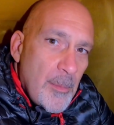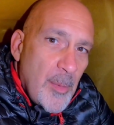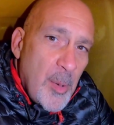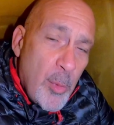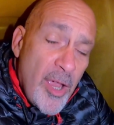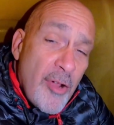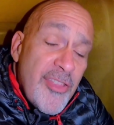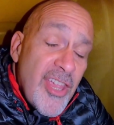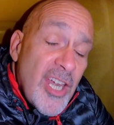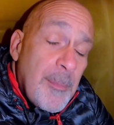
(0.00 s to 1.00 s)
But we were,
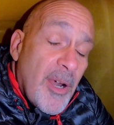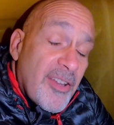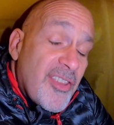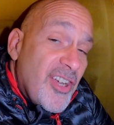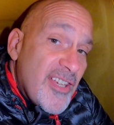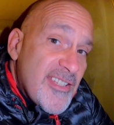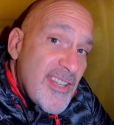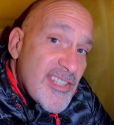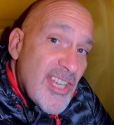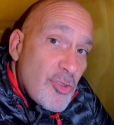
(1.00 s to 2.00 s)
in the early part of the
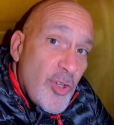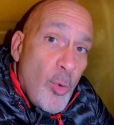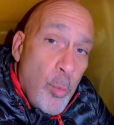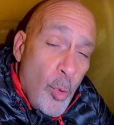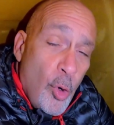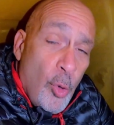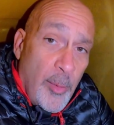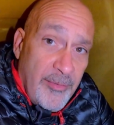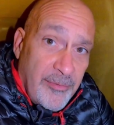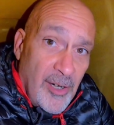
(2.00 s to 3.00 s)
19th century, at war
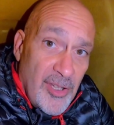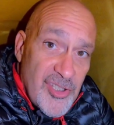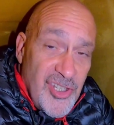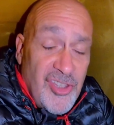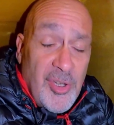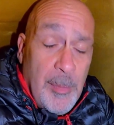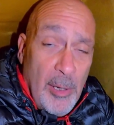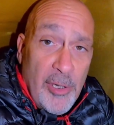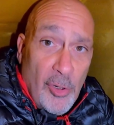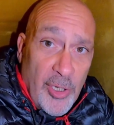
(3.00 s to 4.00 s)
with France in the
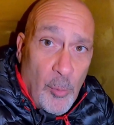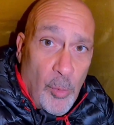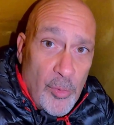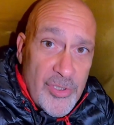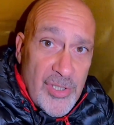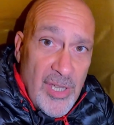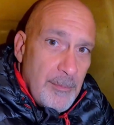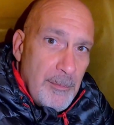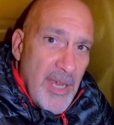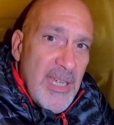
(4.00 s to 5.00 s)
Napoleonic Wars.
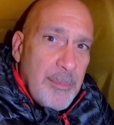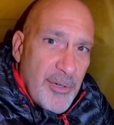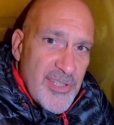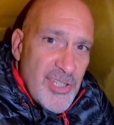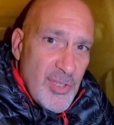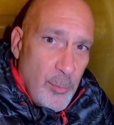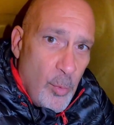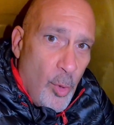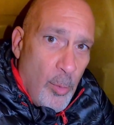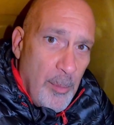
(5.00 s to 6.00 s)
Many prisoners of
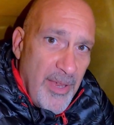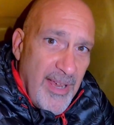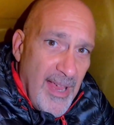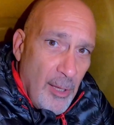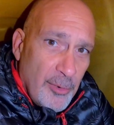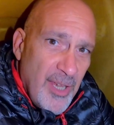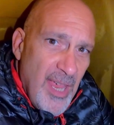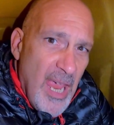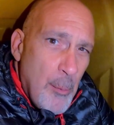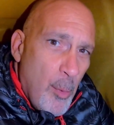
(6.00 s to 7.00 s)
war were being held
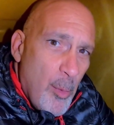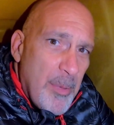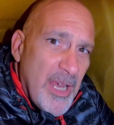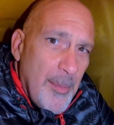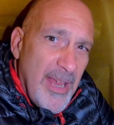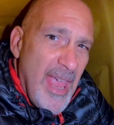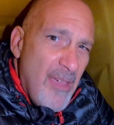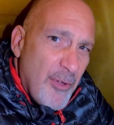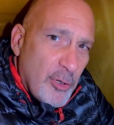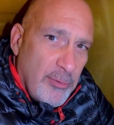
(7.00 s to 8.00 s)
in what were becoming
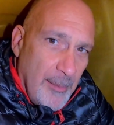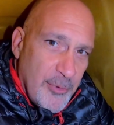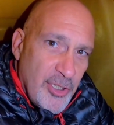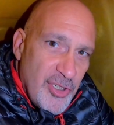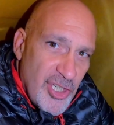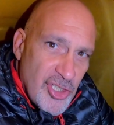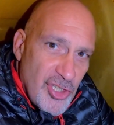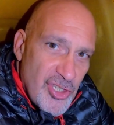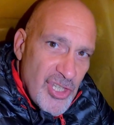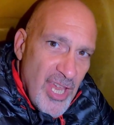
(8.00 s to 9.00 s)
ever-cramped
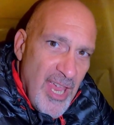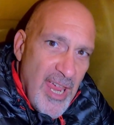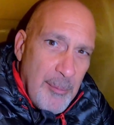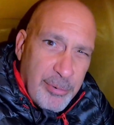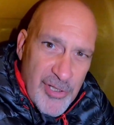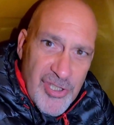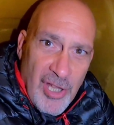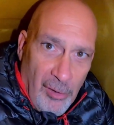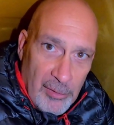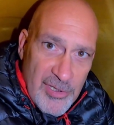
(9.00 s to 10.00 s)
conditions in
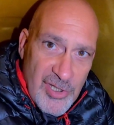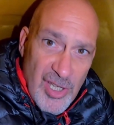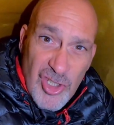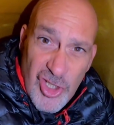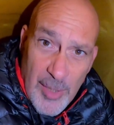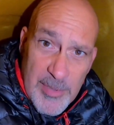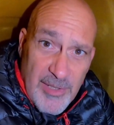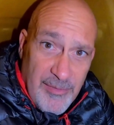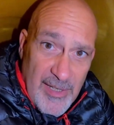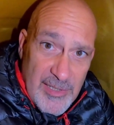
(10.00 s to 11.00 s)
prison hulks,
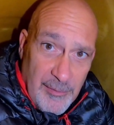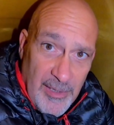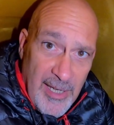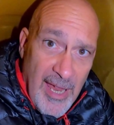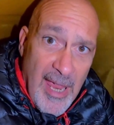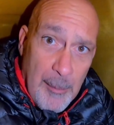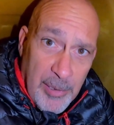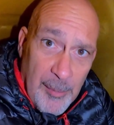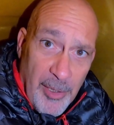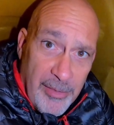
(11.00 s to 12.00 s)
ships effectively, in
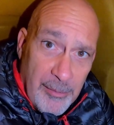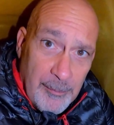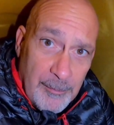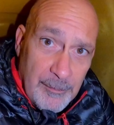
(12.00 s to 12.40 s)
Plymouth.